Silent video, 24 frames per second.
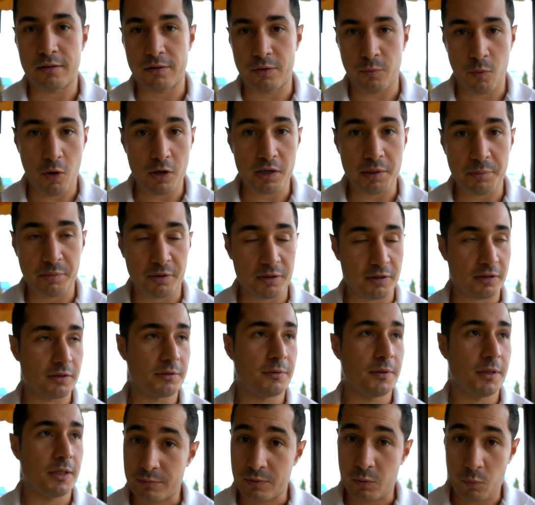the Wally Burger.
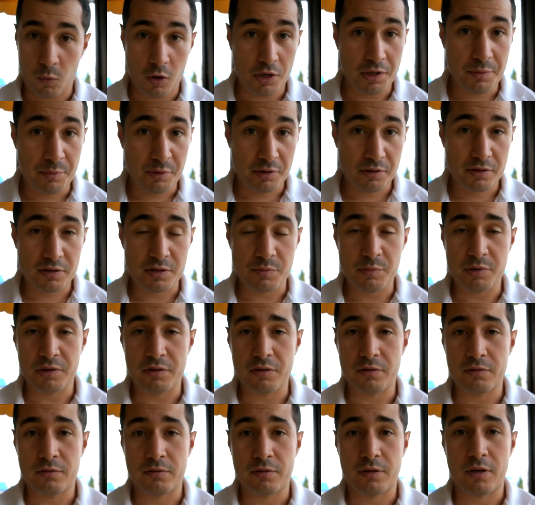The Wally Burger's
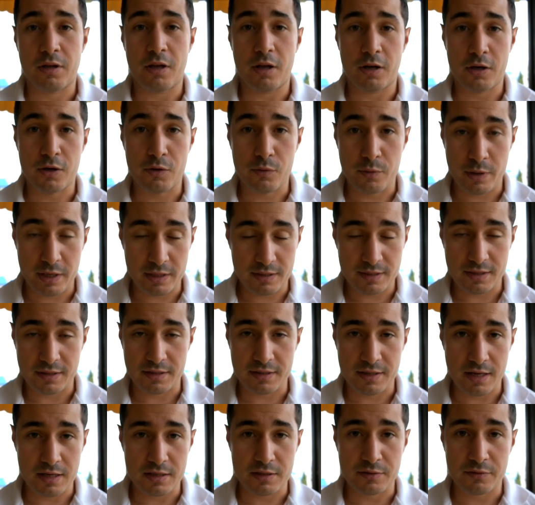been a great
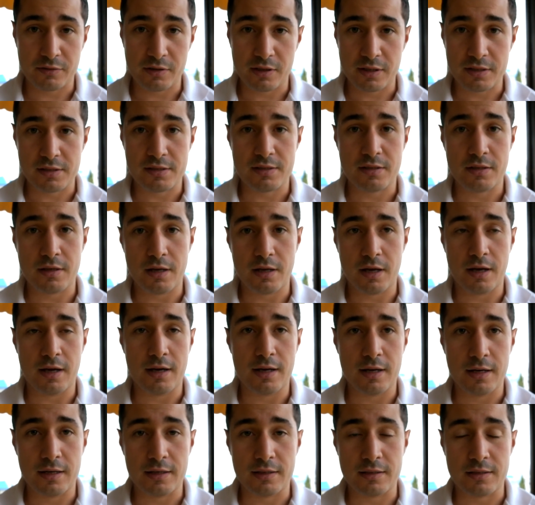success for us. Uh,